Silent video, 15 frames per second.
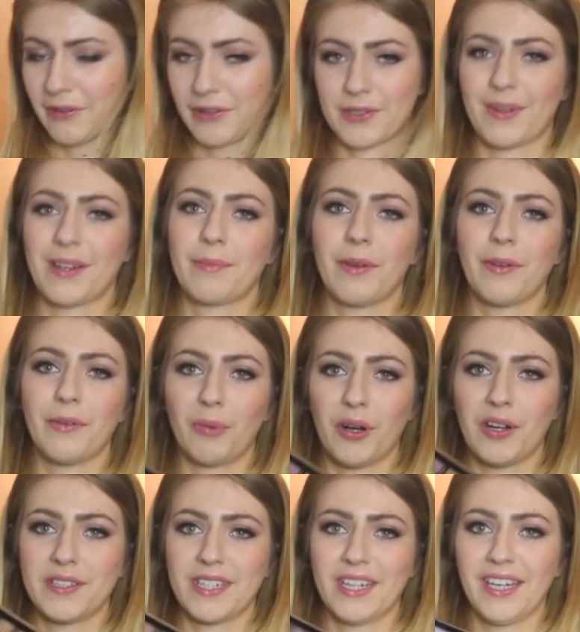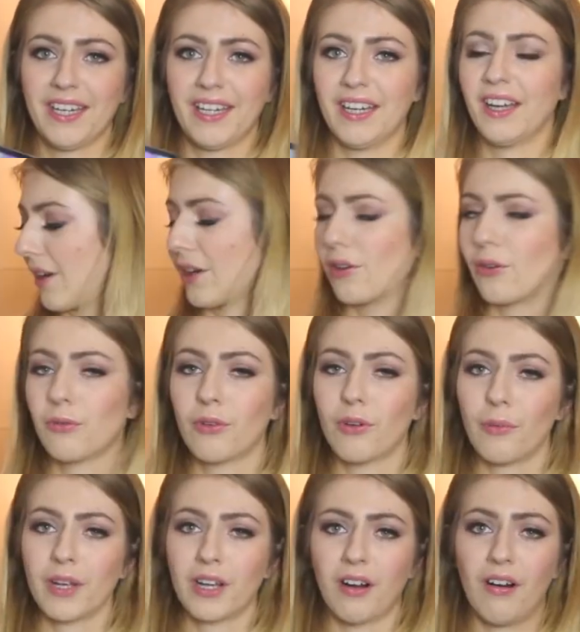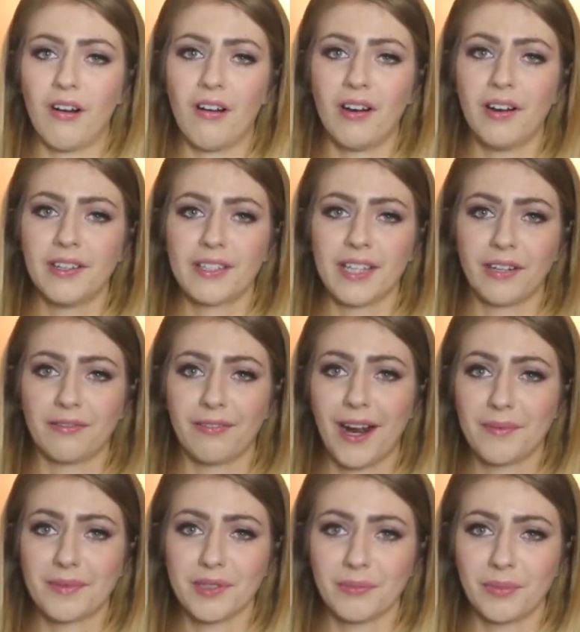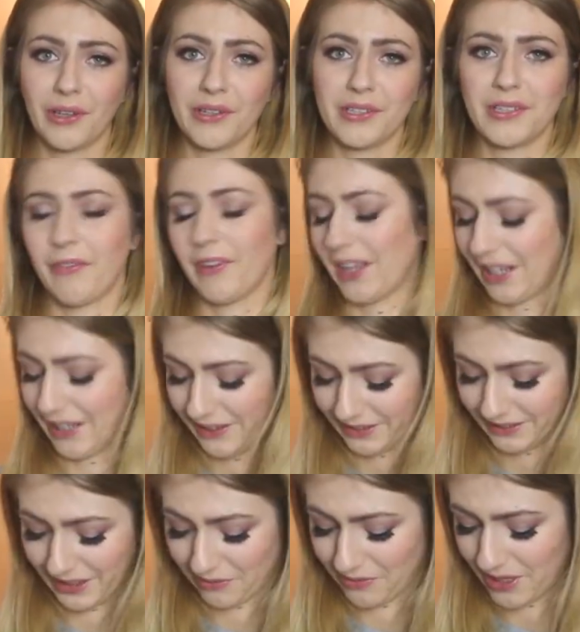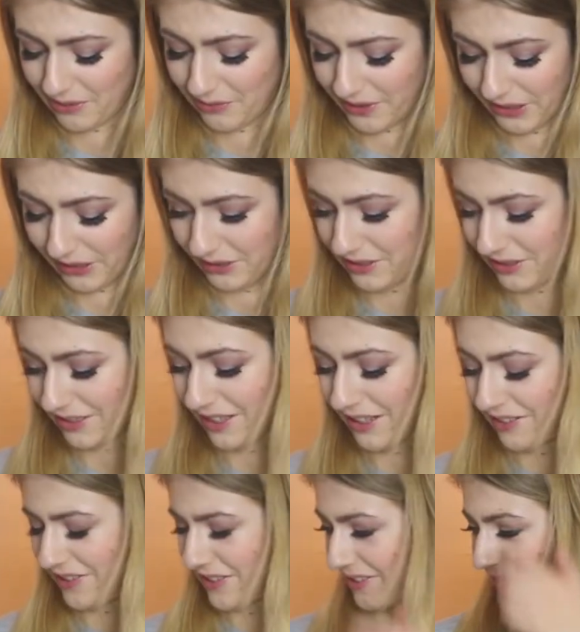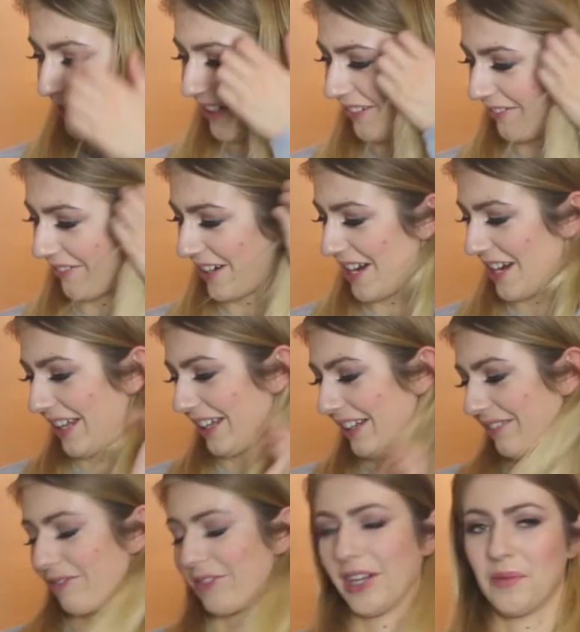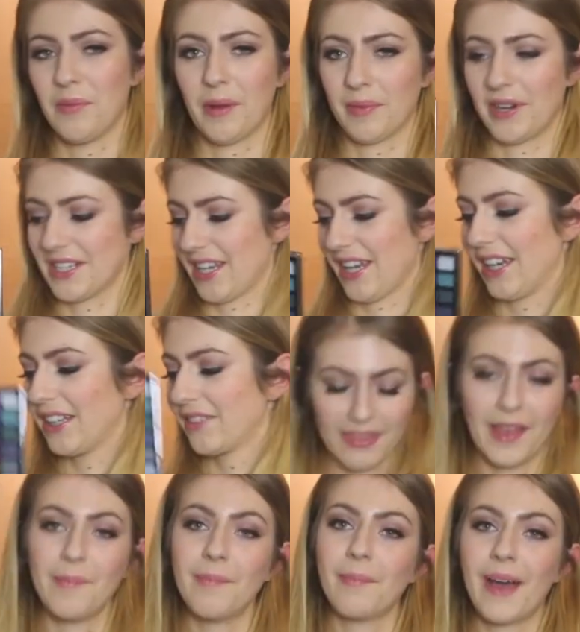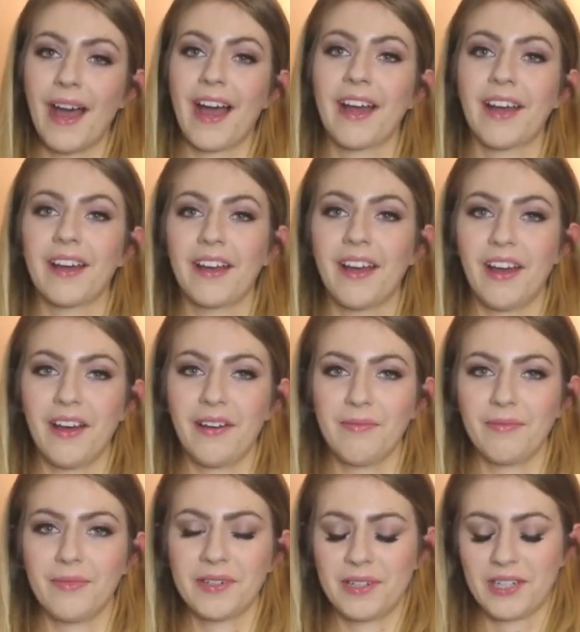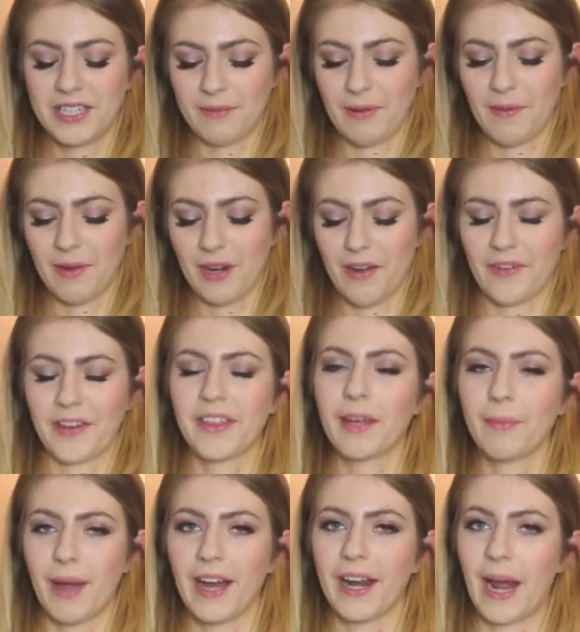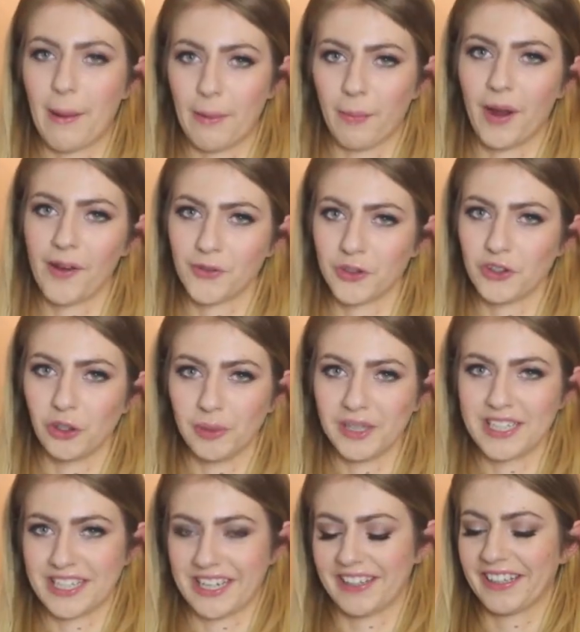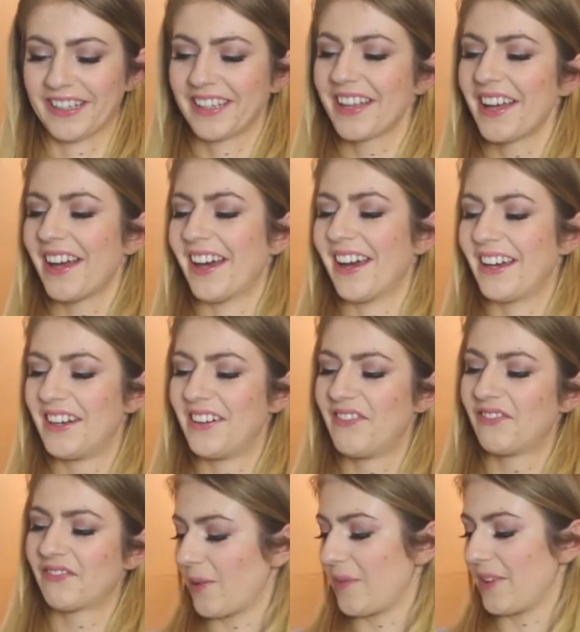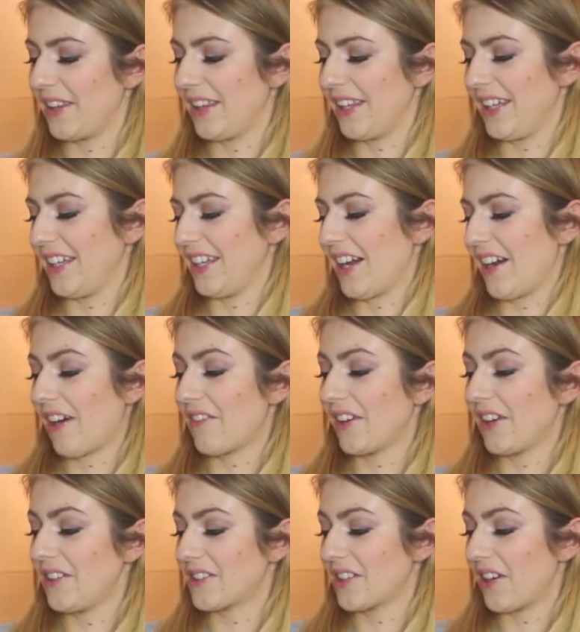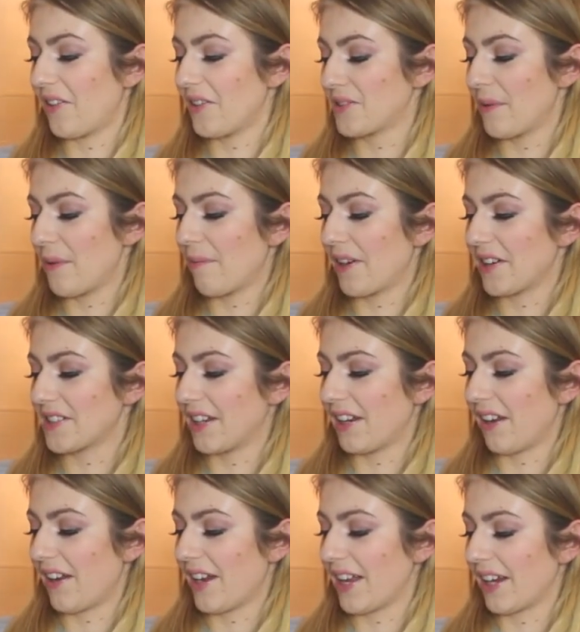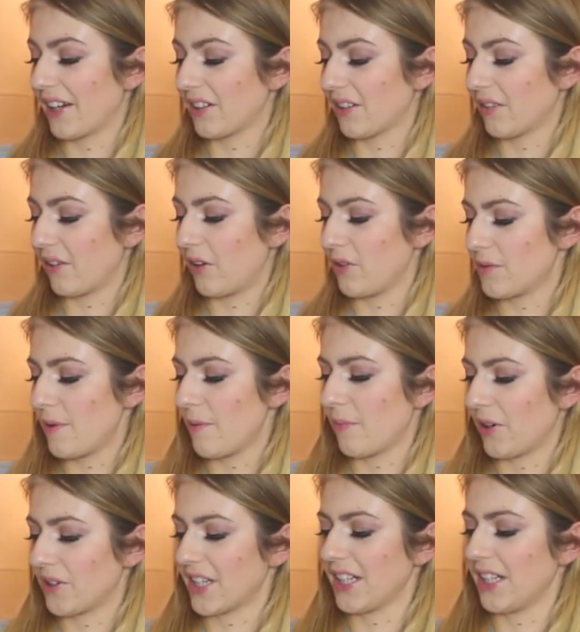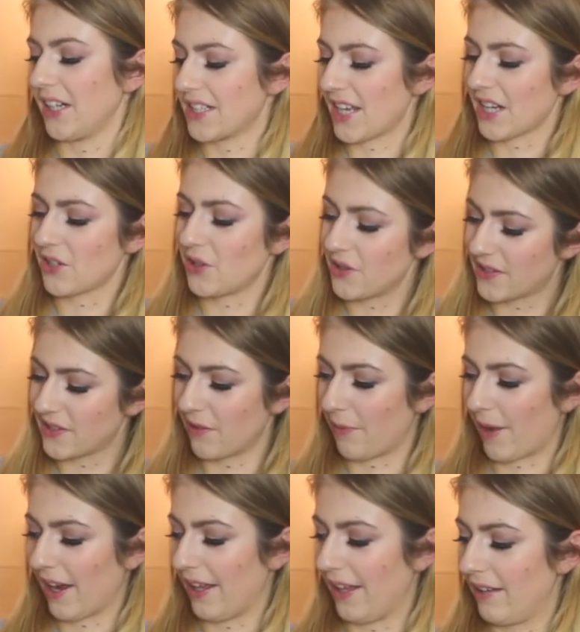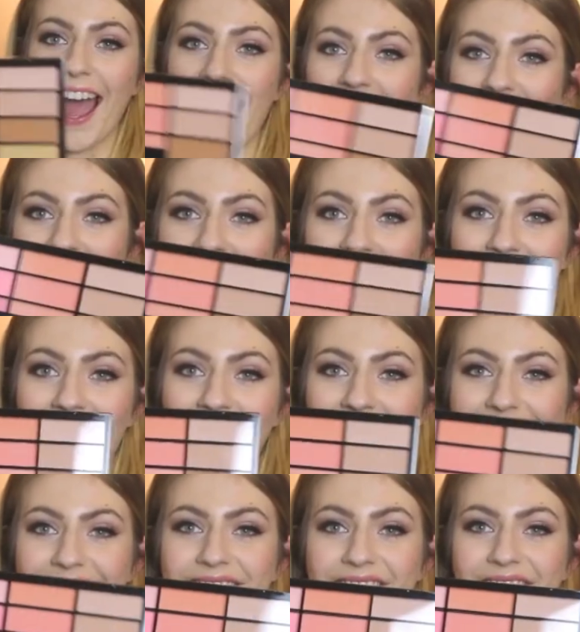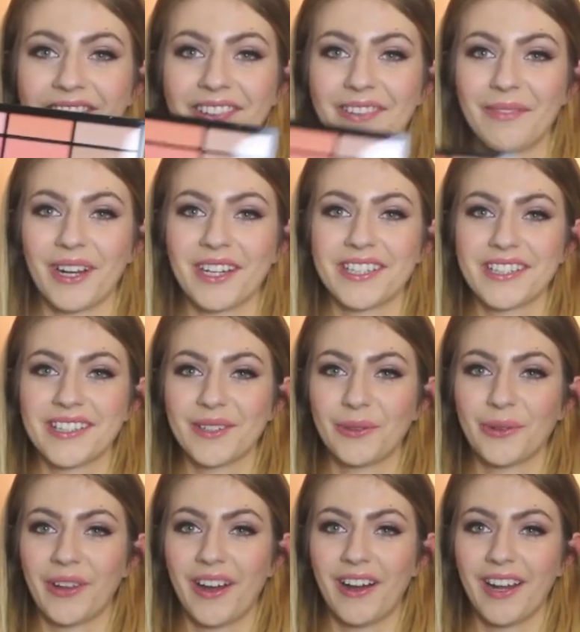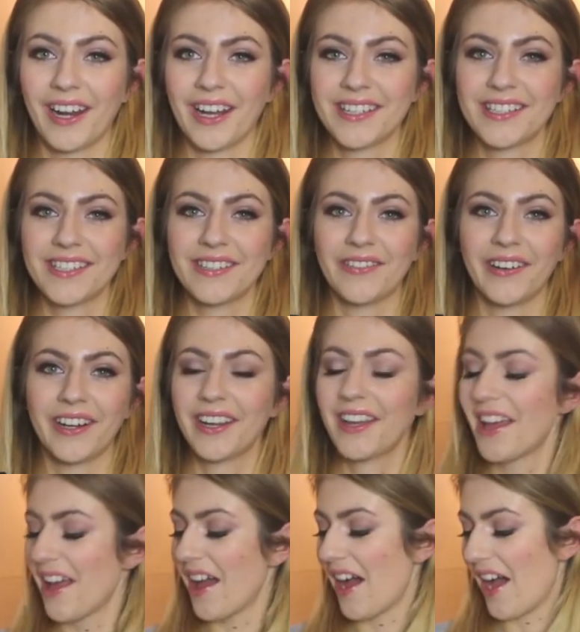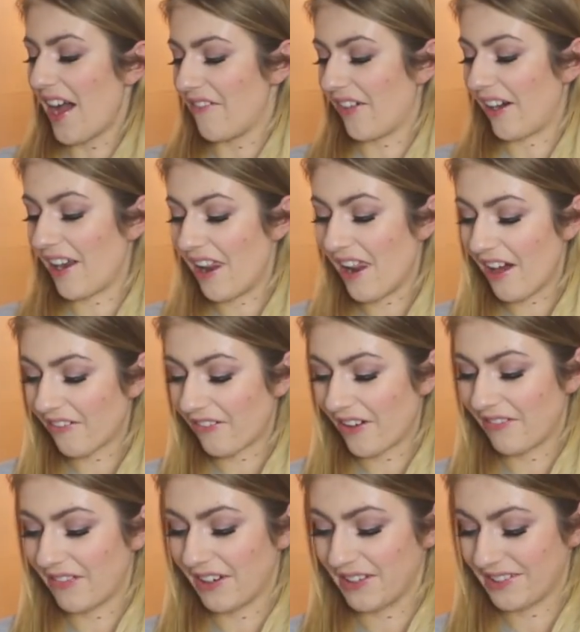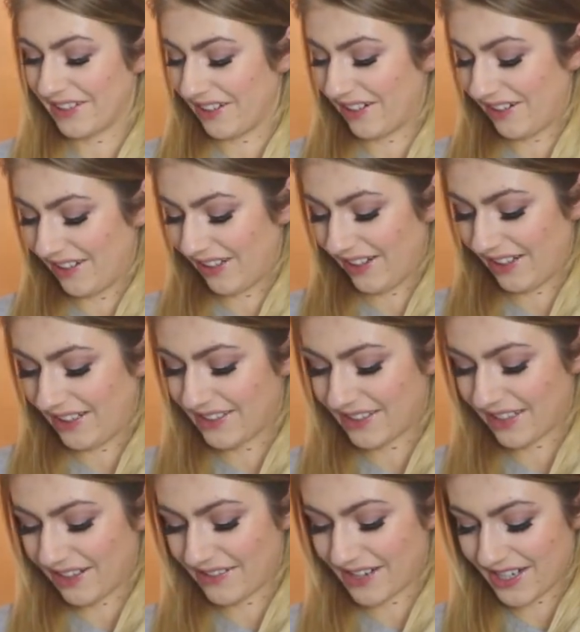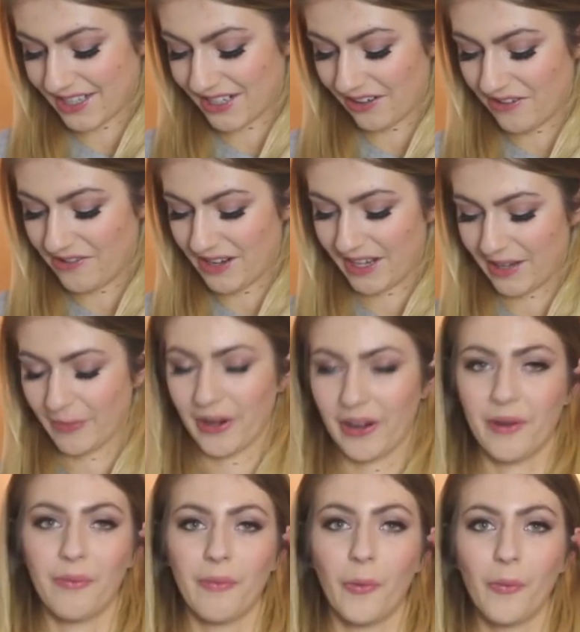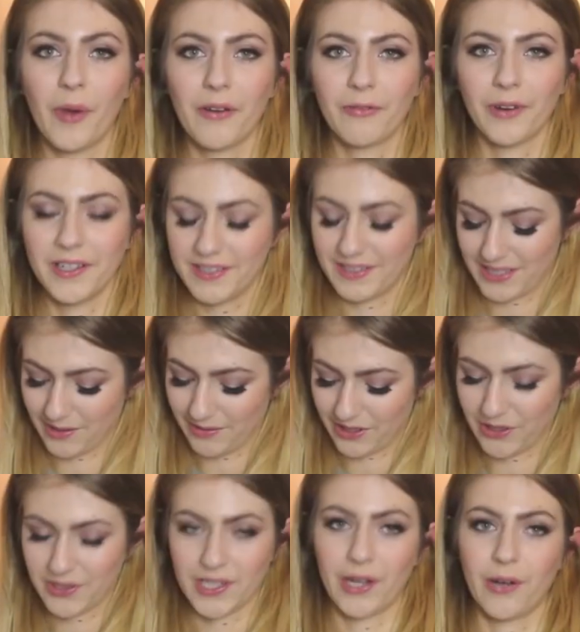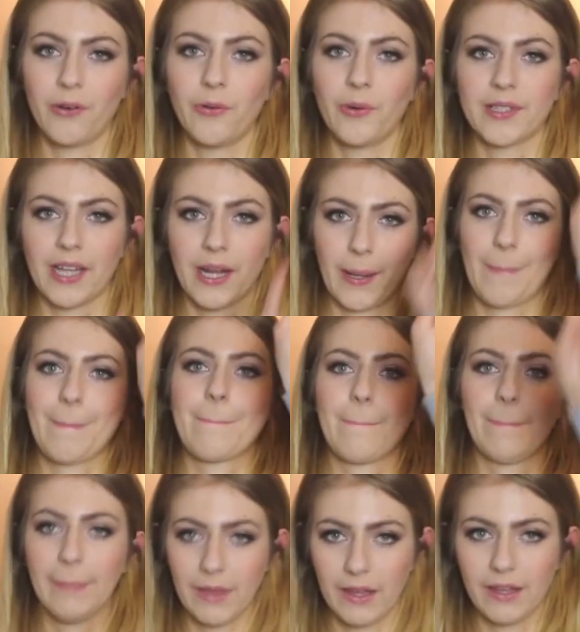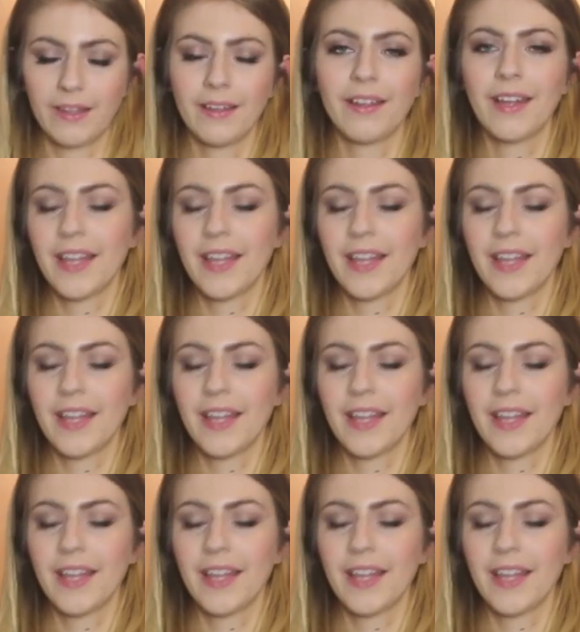up because we had a bit of a party here. Like, all got me cards, like, wrapped up beautifully. Like, they really were good. That's really, really, really made my day. And then Matt, who made me laugh. I think Matt and Amber might go shopping together. Got me the Revolution Ultimate Blush and Light and Ultimate Blush and Light and Contour palette. Ah! So it's all the blushes and all the highlighters you went. I love Revolution highlights. I don't actually own any, but all my friends seem to, so I always like and